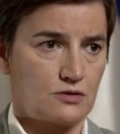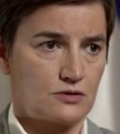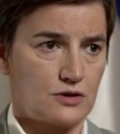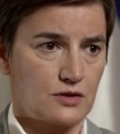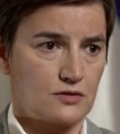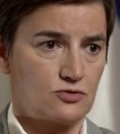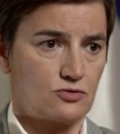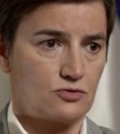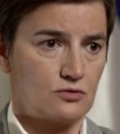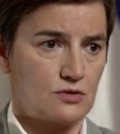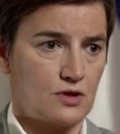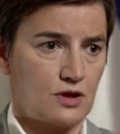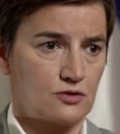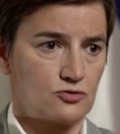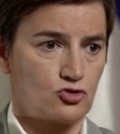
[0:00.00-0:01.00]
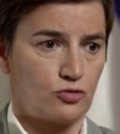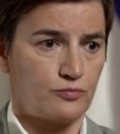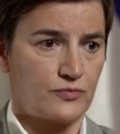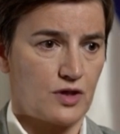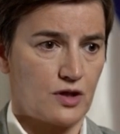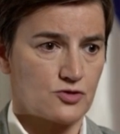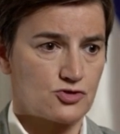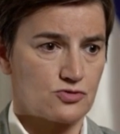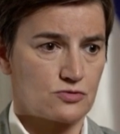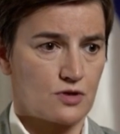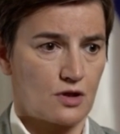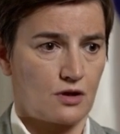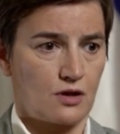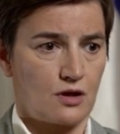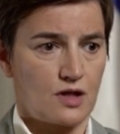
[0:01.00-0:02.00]
As for when he got them, when
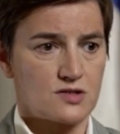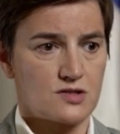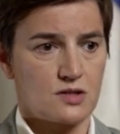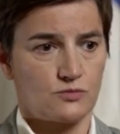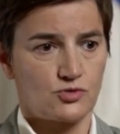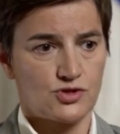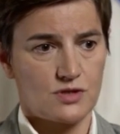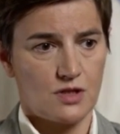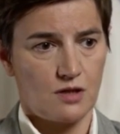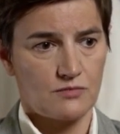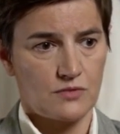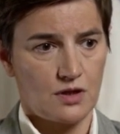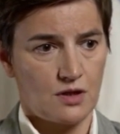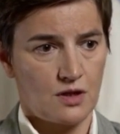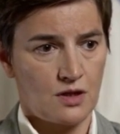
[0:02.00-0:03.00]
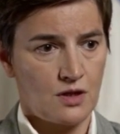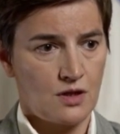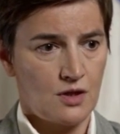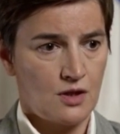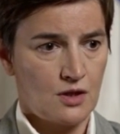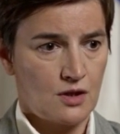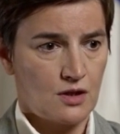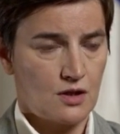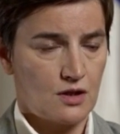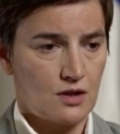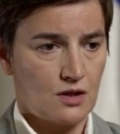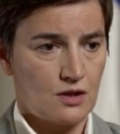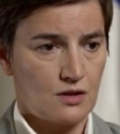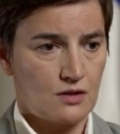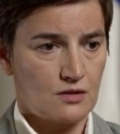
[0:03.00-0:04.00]
he actually looked at them, I really
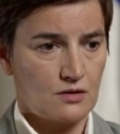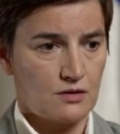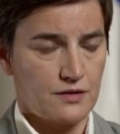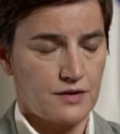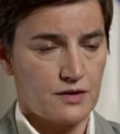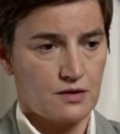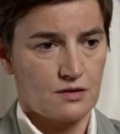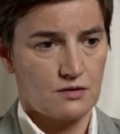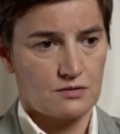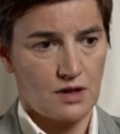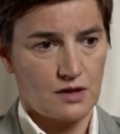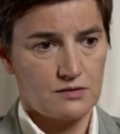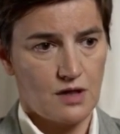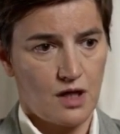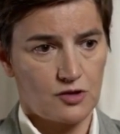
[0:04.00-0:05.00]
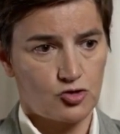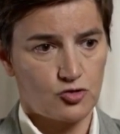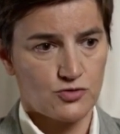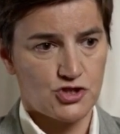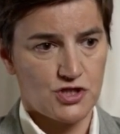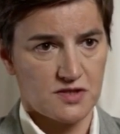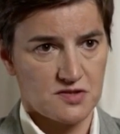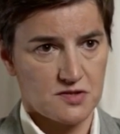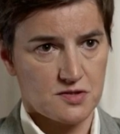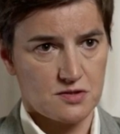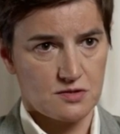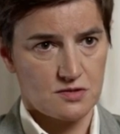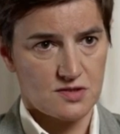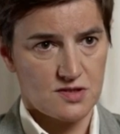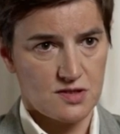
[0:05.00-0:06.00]
don't know. It's something that Novak's
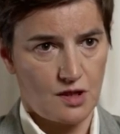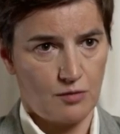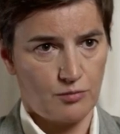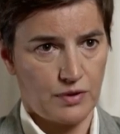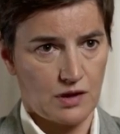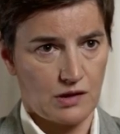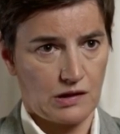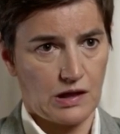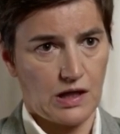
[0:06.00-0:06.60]
team should say.